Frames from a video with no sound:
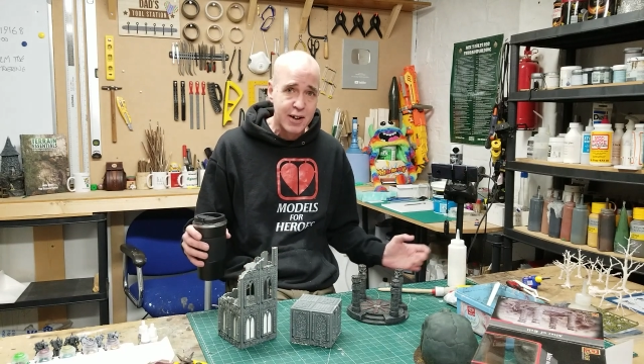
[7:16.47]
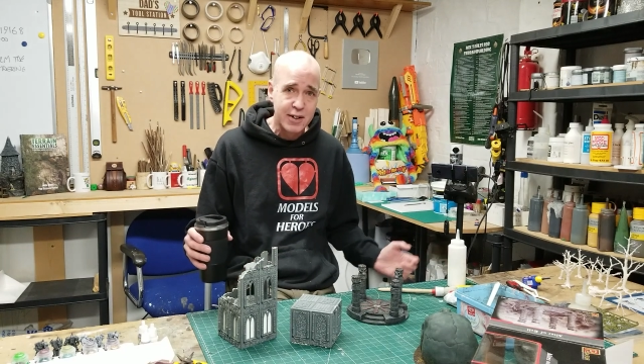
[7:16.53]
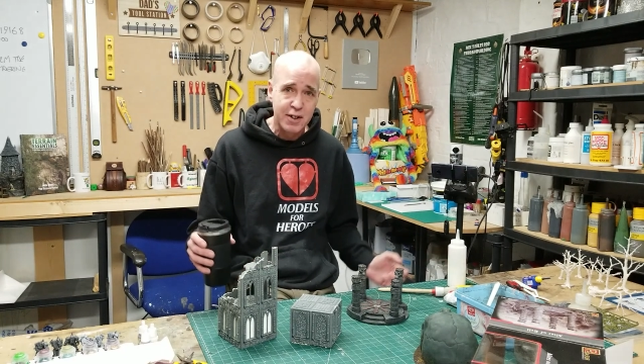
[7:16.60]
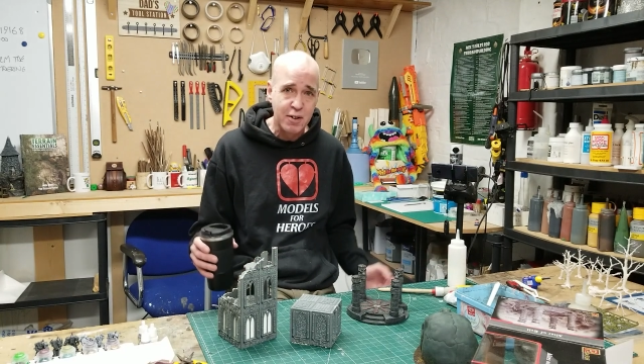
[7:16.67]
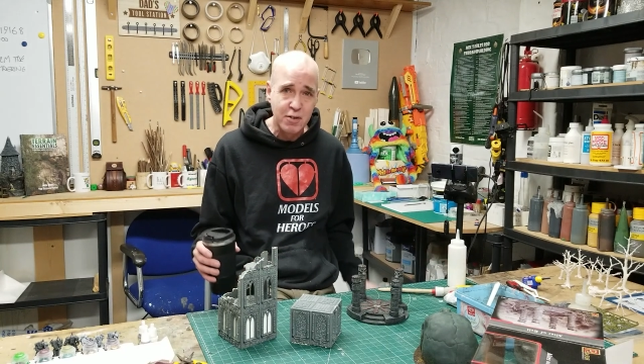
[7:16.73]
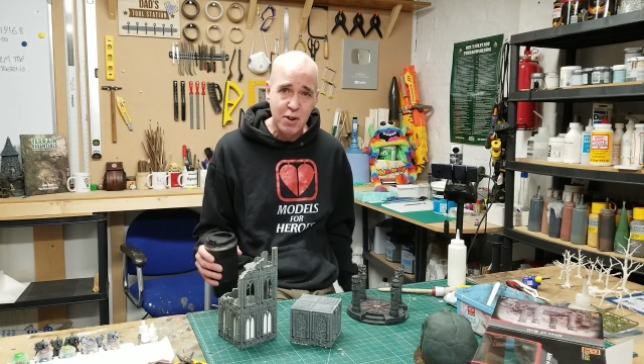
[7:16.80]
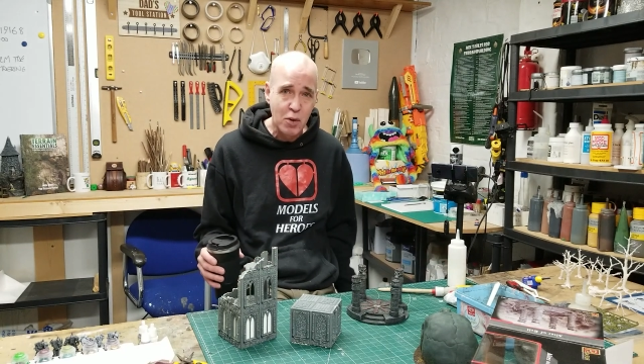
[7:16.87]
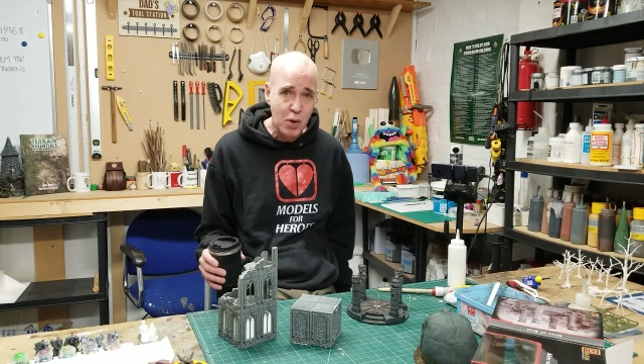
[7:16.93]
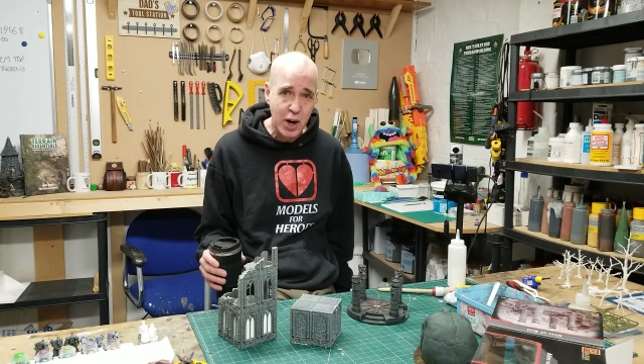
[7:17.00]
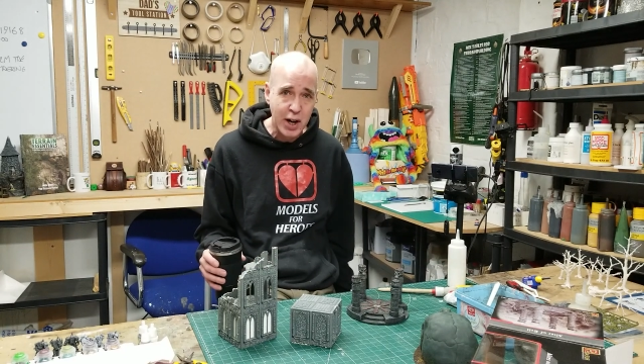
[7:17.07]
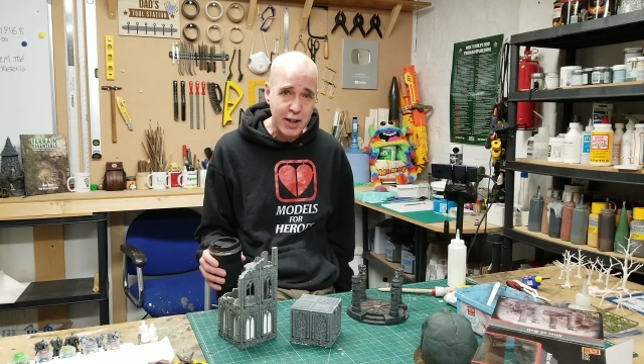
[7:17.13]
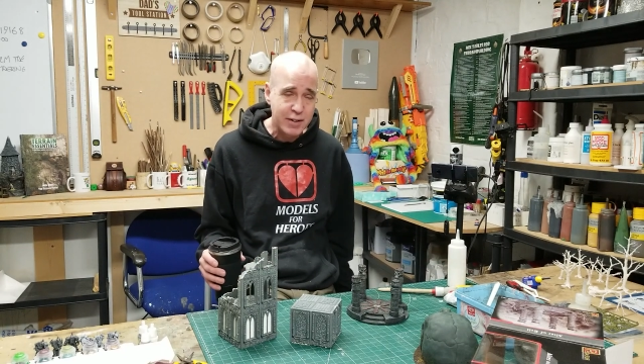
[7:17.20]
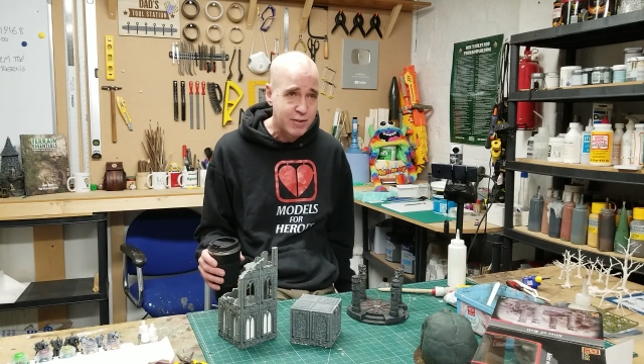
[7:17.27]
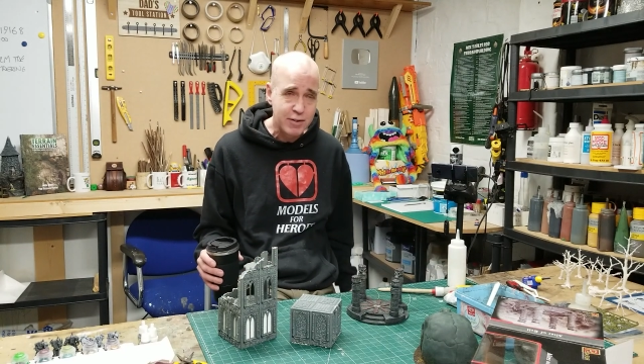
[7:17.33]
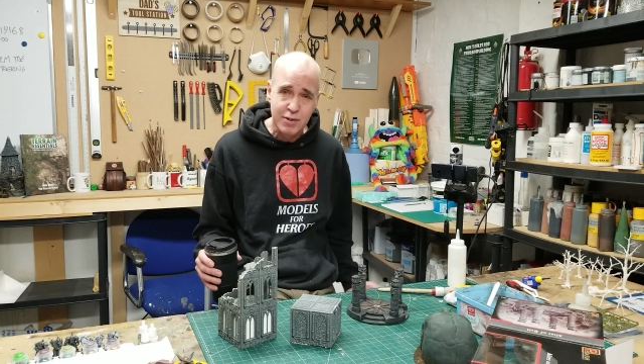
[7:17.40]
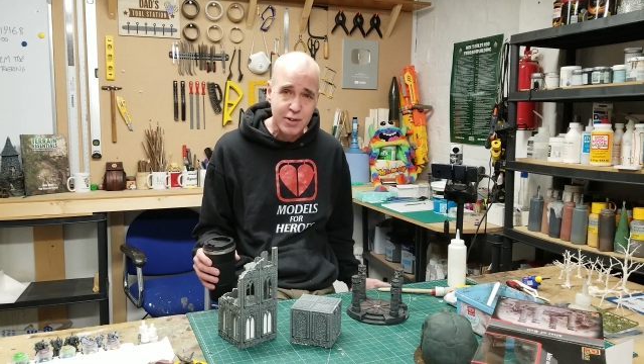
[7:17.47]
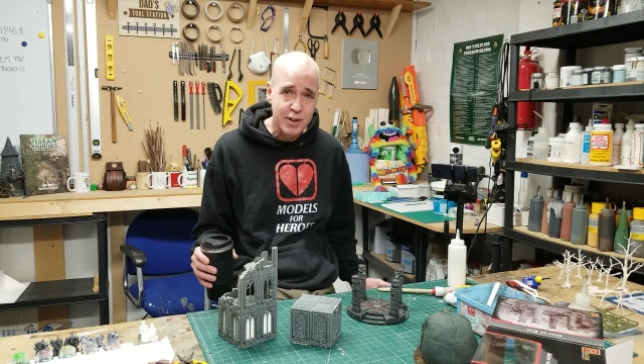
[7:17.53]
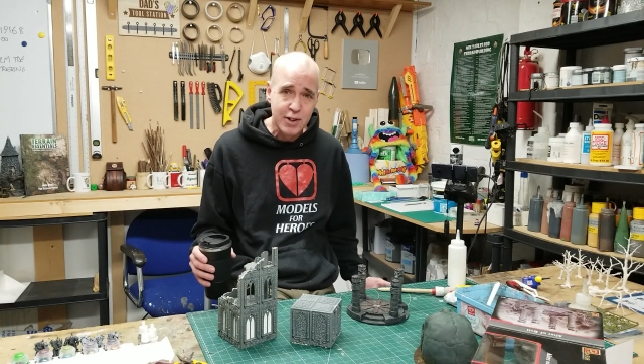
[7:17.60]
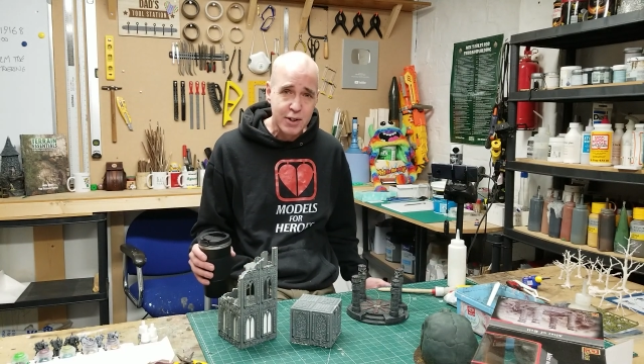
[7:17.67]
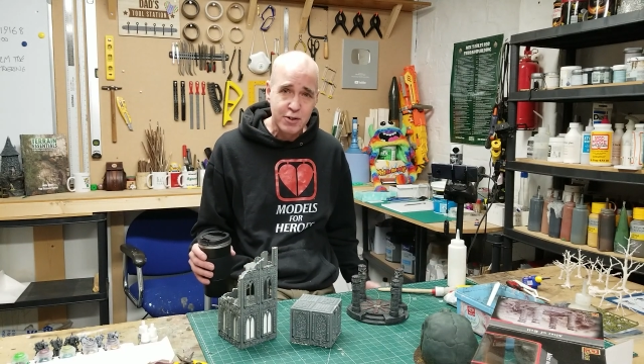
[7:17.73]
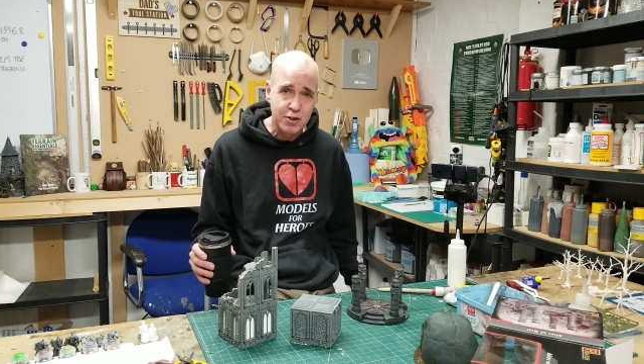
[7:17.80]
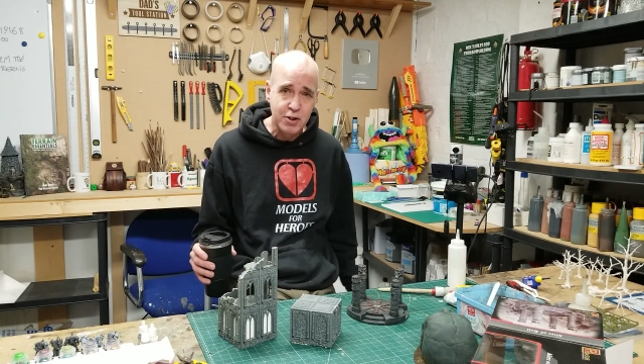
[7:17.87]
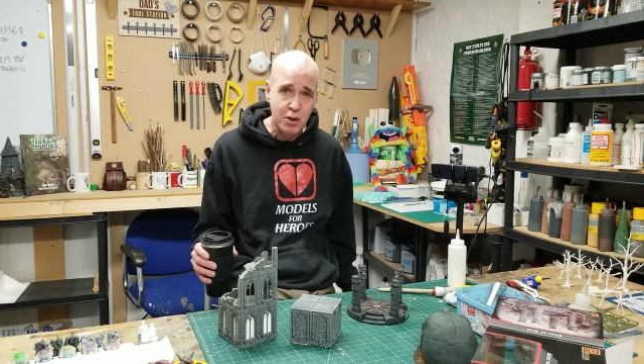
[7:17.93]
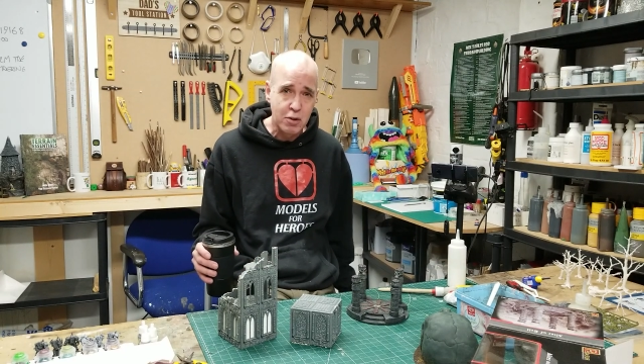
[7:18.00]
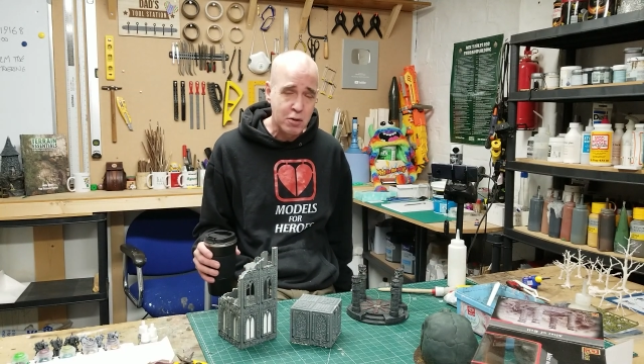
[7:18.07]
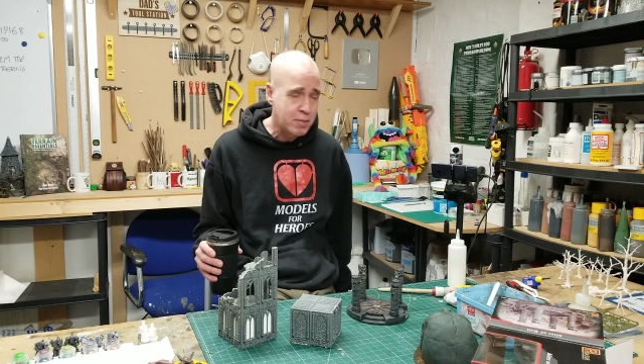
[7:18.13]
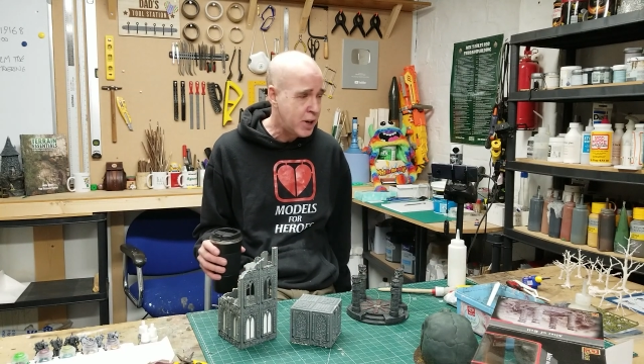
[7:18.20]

Don't know why. Do you know what I